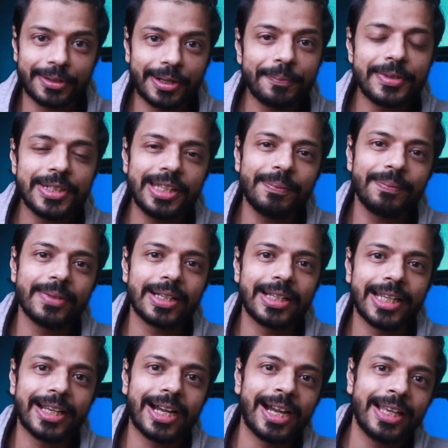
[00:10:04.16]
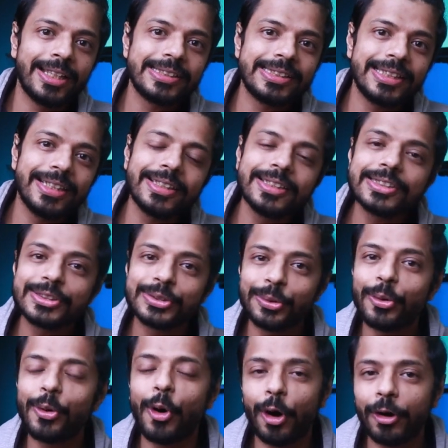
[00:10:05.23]
a Scrum team, like I see this
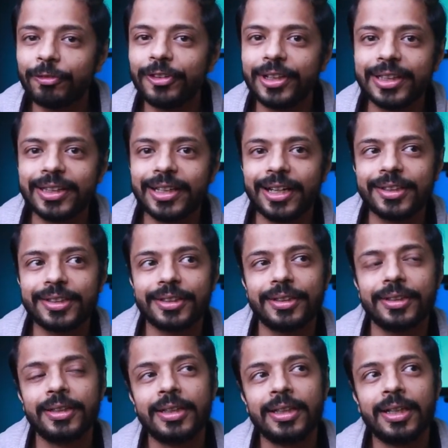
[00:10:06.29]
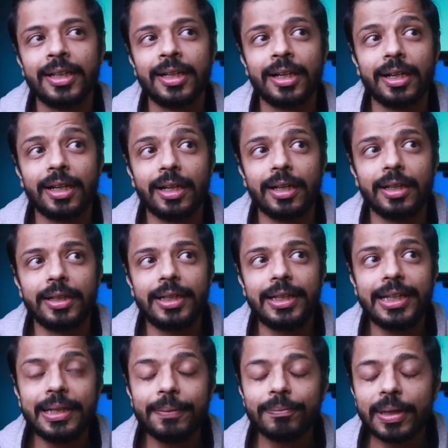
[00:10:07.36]
so often that
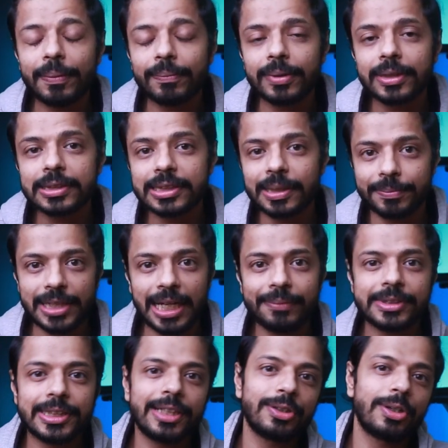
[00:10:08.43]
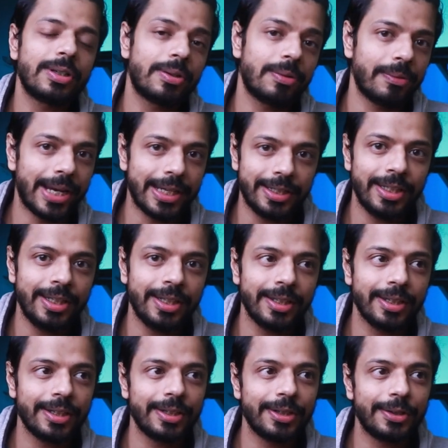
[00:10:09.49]
team members, sometimes they're not
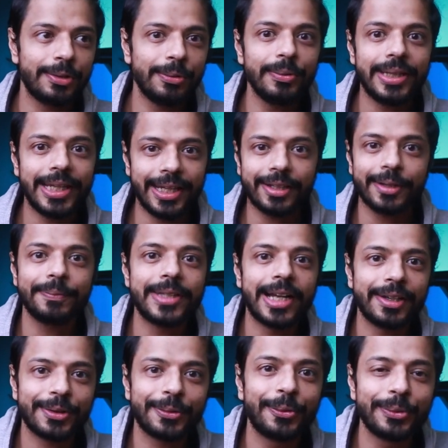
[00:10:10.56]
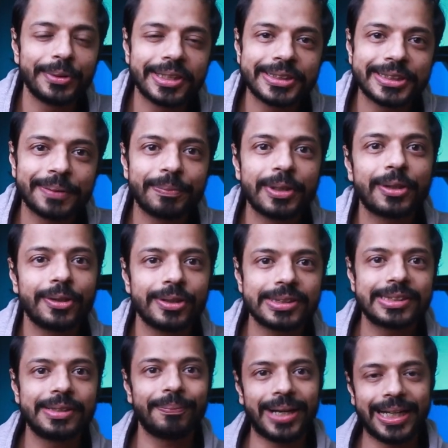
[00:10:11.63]
ready to take up that ownership
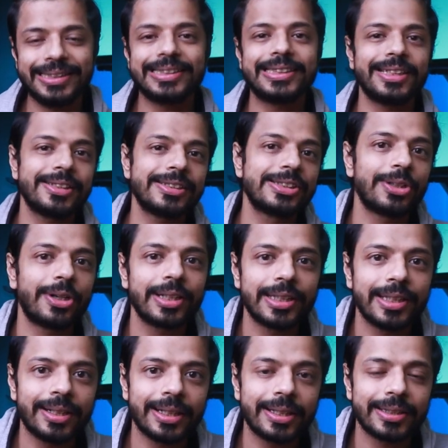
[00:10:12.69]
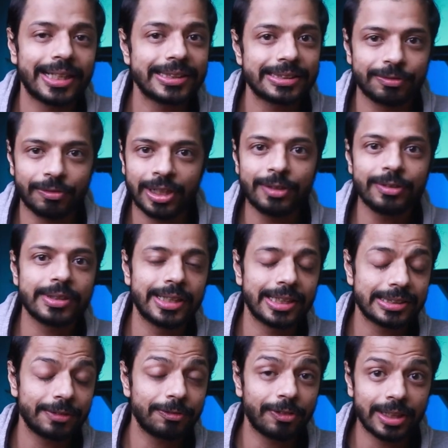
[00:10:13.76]
because the mindset is not there. That's
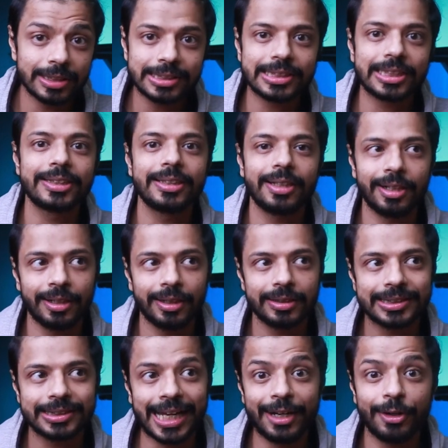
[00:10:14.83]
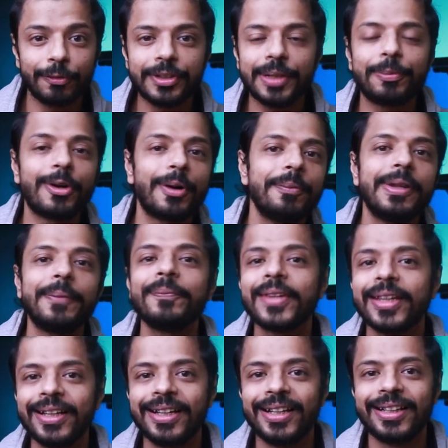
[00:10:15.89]
the first side of the problem.
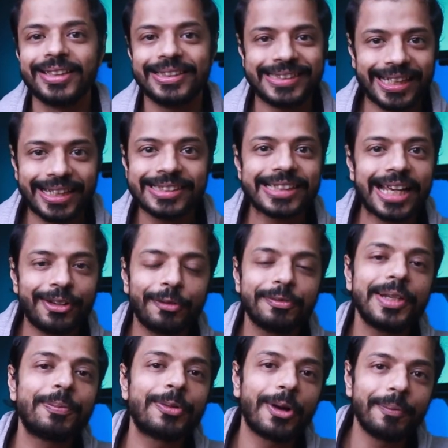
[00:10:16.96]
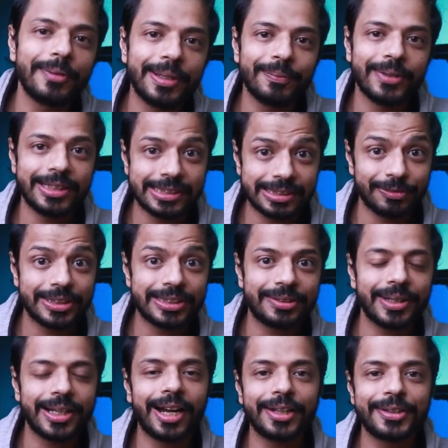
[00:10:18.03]
The second side of the problem is
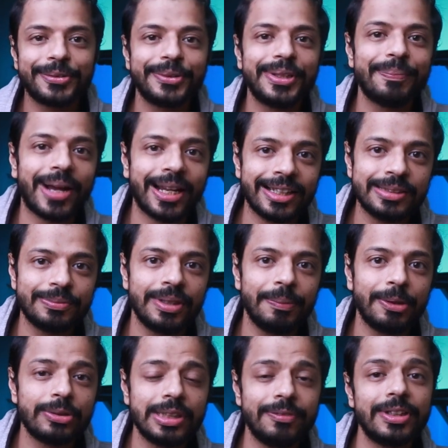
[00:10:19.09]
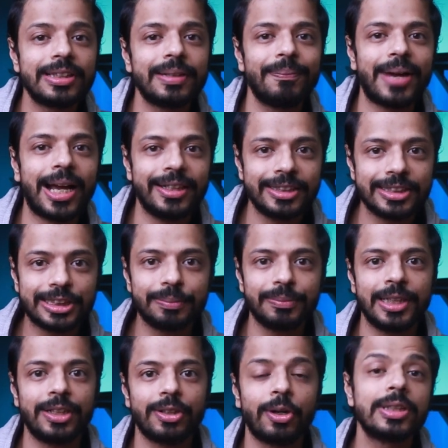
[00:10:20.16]
with regard to the management, because even the
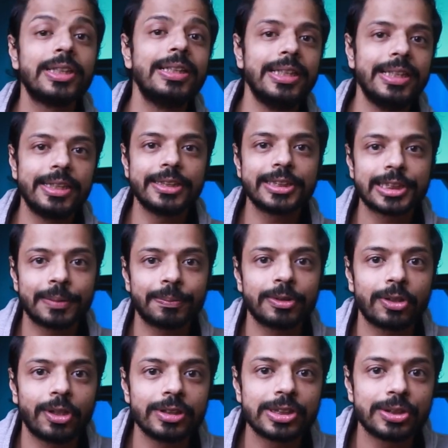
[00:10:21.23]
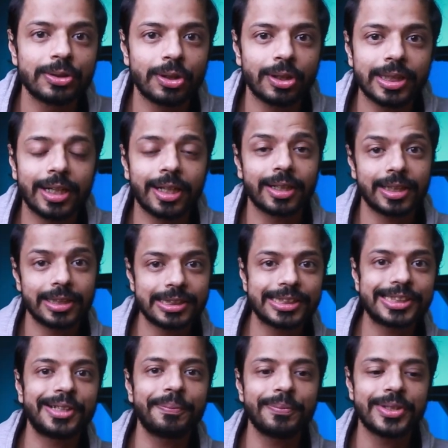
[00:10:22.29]
management or the leadership is also not
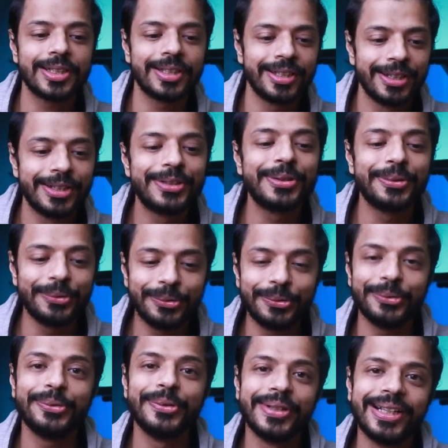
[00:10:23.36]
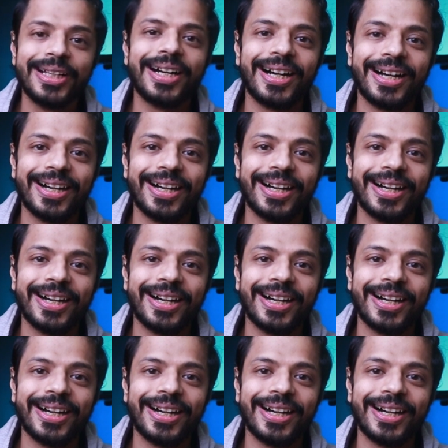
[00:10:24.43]
accustomed to